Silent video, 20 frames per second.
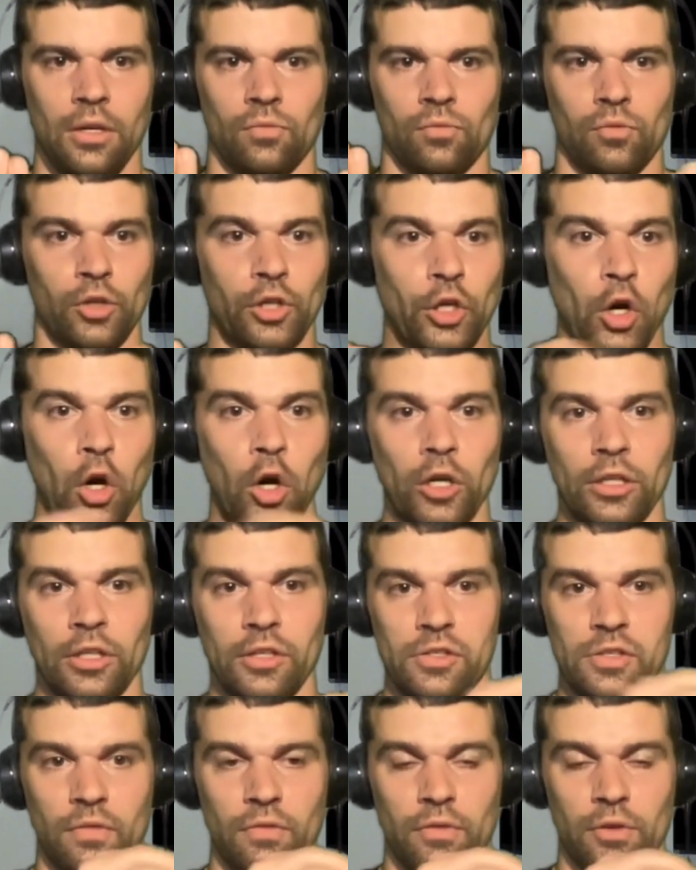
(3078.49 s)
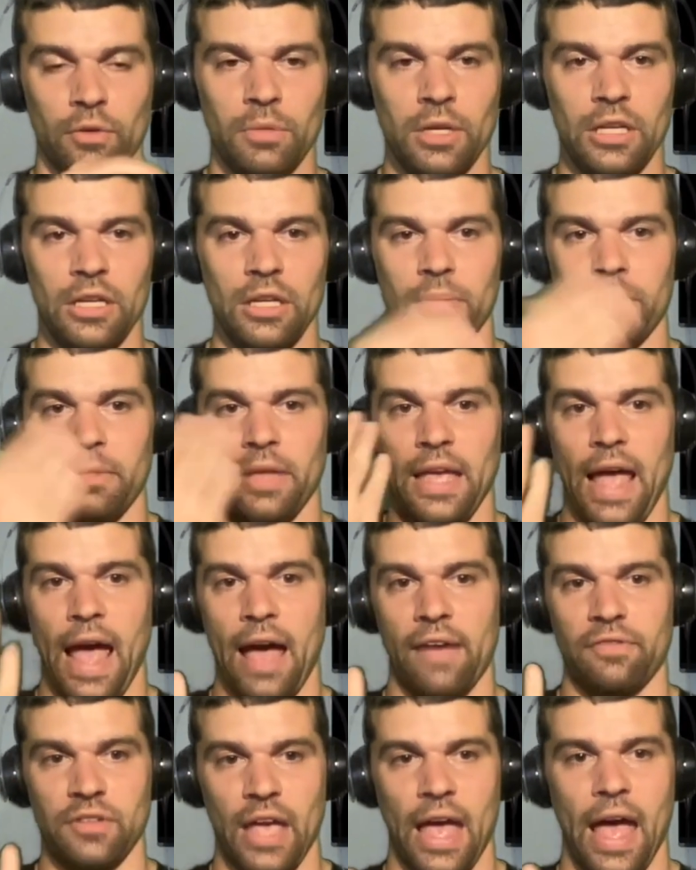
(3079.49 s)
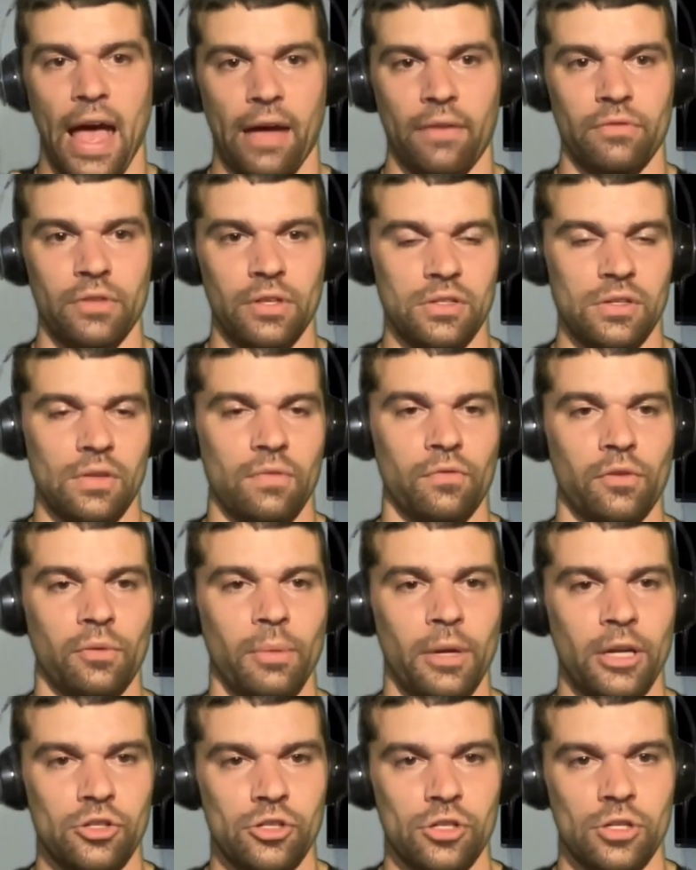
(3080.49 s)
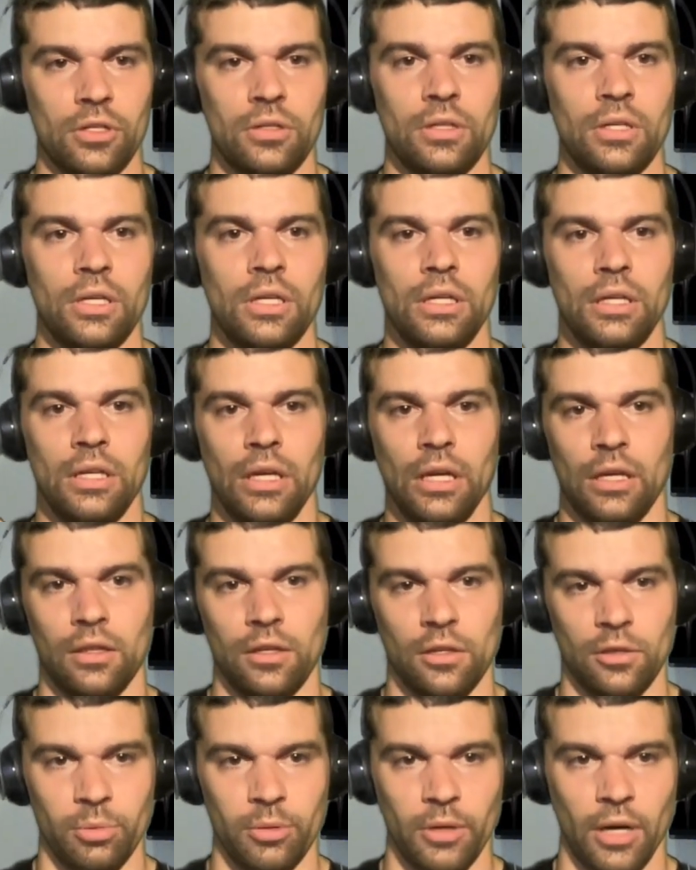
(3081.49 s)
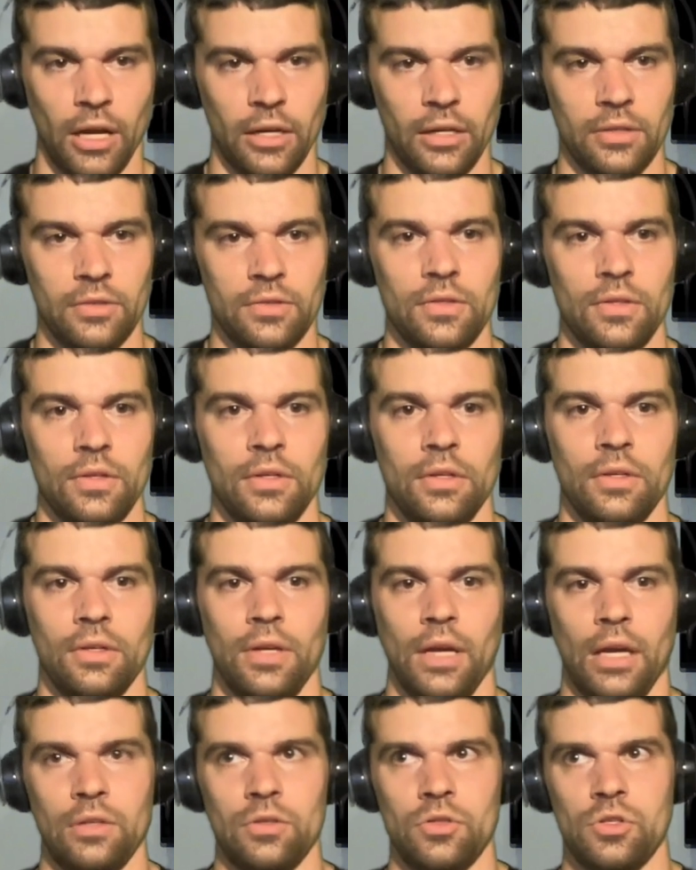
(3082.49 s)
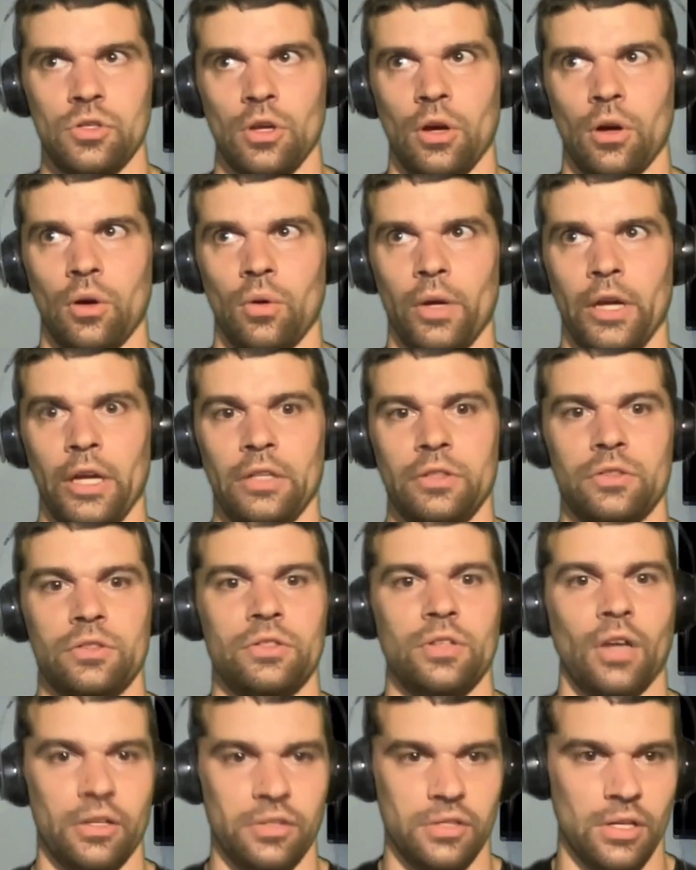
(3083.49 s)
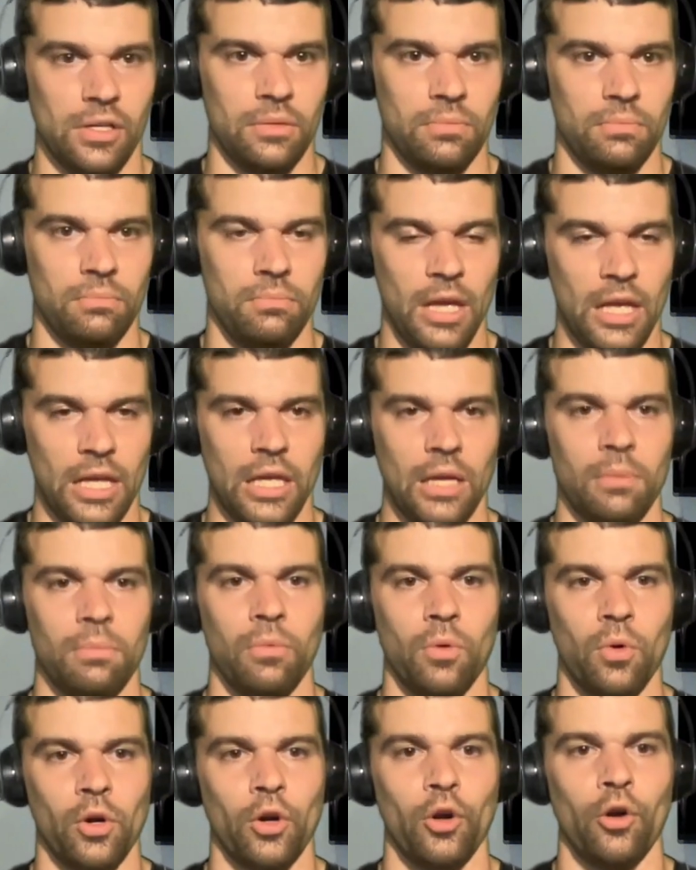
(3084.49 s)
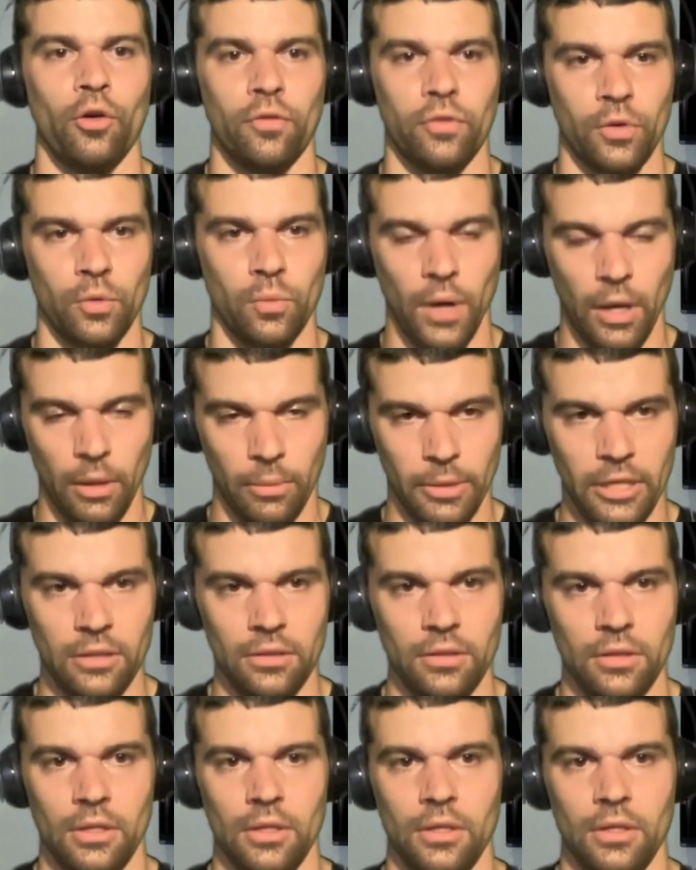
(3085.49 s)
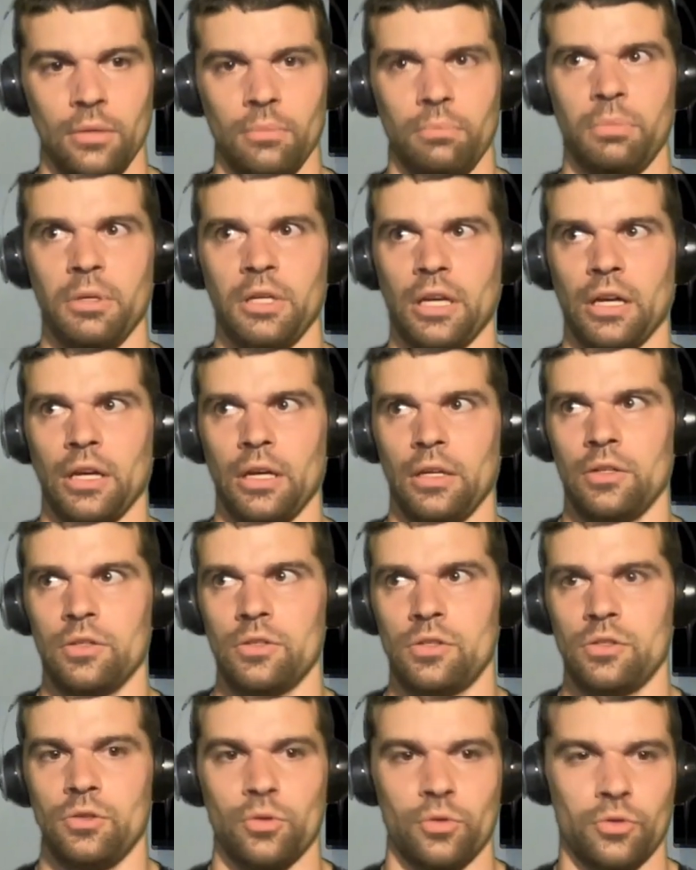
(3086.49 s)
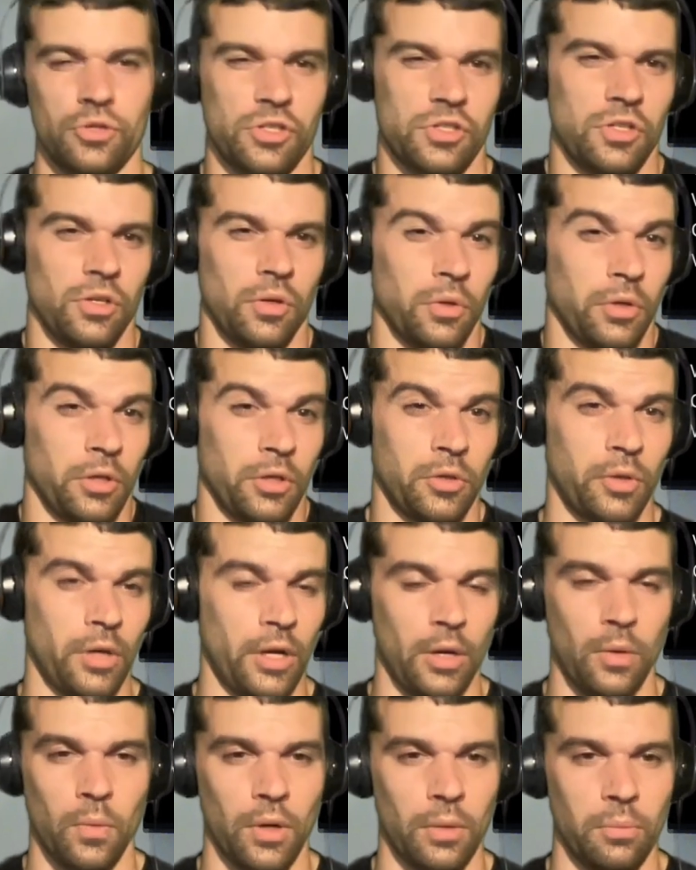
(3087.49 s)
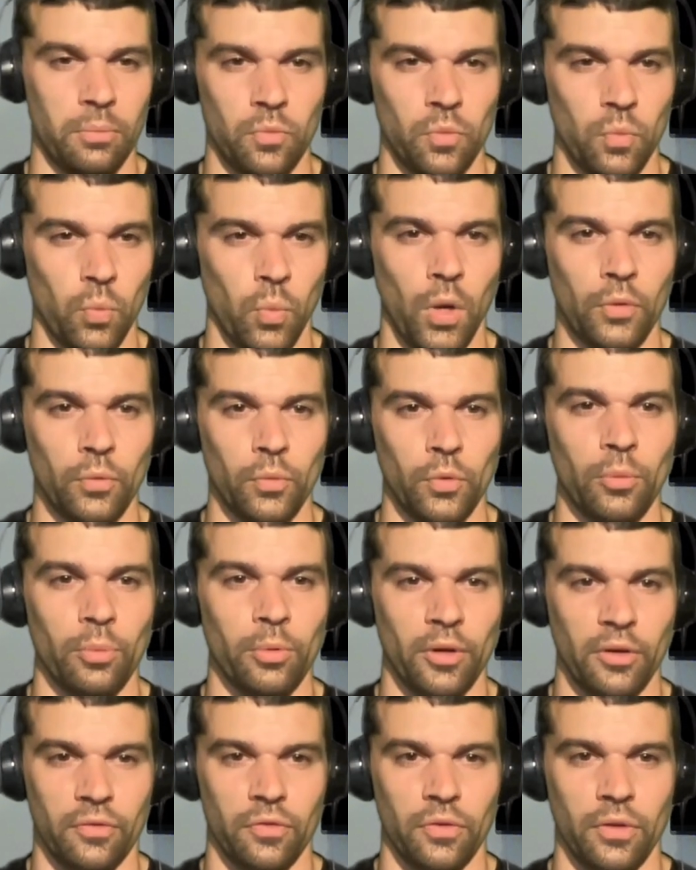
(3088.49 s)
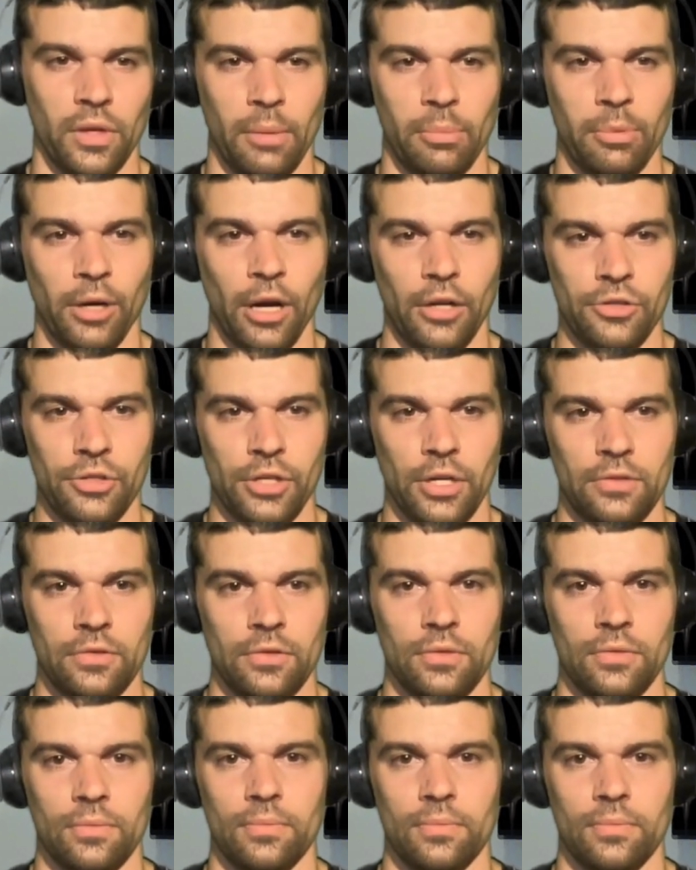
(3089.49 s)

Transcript: Regardless of their medium, they have to have this information in their product. And so it doesn't make it more overwhelming because you're still only creating one one rubric for that project.